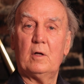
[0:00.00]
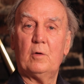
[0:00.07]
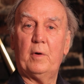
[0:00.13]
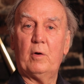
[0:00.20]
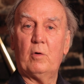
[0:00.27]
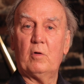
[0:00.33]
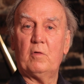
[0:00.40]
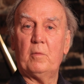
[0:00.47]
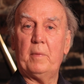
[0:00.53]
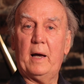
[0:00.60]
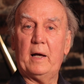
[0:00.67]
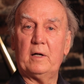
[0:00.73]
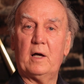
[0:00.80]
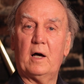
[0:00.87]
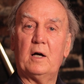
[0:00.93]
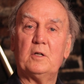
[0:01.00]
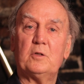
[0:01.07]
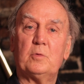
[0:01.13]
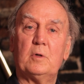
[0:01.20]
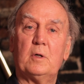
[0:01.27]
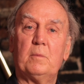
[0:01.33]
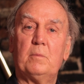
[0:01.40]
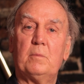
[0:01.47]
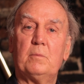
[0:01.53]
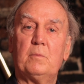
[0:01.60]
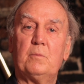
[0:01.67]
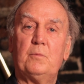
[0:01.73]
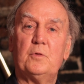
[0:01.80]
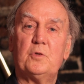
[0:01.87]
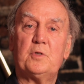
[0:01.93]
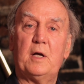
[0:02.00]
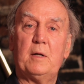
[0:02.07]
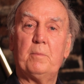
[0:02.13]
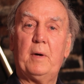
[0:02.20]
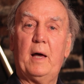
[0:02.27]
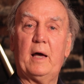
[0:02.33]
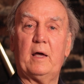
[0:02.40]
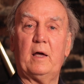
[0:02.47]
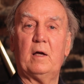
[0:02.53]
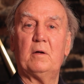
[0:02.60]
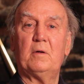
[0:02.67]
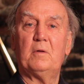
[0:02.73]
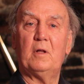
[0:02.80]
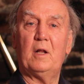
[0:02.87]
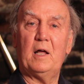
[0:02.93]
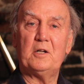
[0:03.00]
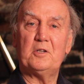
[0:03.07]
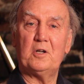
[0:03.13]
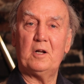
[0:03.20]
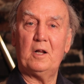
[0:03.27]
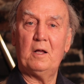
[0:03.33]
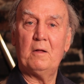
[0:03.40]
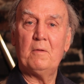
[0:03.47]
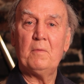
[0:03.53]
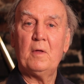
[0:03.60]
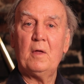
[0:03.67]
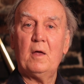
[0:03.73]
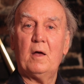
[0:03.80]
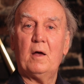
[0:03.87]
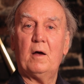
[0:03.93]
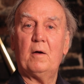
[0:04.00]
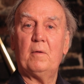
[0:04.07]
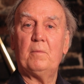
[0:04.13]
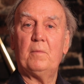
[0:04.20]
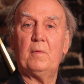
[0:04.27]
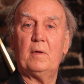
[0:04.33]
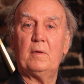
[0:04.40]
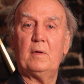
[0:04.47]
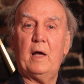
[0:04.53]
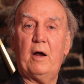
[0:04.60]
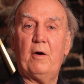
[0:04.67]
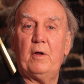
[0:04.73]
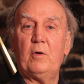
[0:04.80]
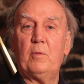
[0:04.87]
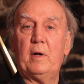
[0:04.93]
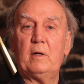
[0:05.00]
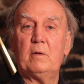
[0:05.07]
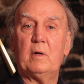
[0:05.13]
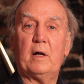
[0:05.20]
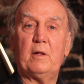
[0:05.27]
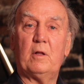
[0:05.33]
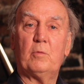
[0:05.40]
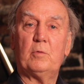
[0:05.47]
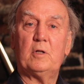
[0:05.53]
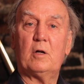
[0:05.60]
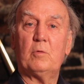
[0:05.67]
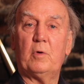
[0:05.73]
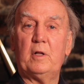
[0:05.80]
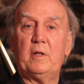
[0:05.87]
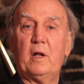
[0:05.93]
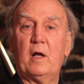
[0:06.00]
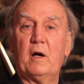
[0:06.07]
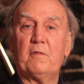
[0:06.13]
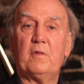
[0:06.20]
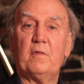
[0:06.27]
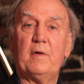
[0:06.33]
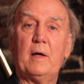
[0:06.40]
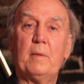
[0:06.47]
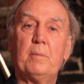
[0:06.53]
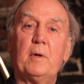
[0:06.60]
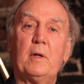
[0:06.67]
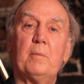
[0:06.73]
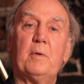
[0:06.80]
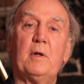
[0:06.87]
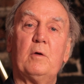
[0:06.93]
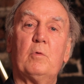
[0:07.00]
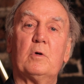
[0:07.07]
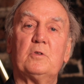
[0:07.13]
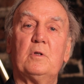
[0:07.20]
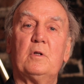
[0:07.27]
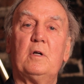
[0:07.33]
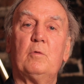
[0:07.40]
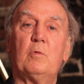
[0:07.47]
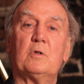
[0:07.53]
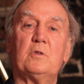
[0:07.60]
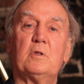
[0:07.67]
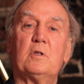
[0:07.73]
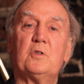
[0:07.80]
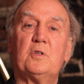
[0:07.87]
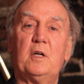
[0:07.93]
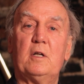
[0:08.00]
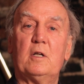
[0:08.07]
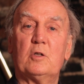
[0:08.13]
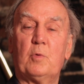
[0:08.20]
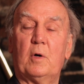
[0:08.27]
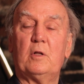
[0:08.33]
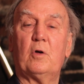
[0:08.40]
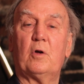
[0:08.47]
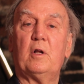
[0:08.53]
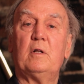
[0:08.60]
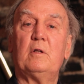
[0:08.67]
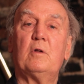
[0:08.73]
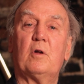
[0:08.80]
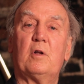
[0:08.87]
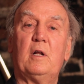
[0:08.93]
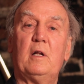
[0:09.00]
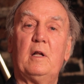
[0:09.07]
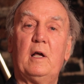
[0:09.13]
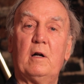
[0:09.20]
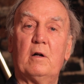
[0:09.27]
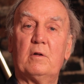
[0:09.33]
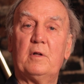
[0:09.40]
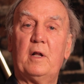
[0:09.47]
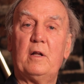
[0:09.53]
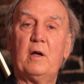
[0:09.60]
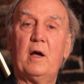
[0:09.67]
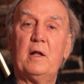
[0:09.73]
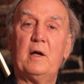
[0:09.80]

when all the bad guys were sent packing allegedly. Harry went. I don't know what he did after that, but it wasn't casinos. Well, not in England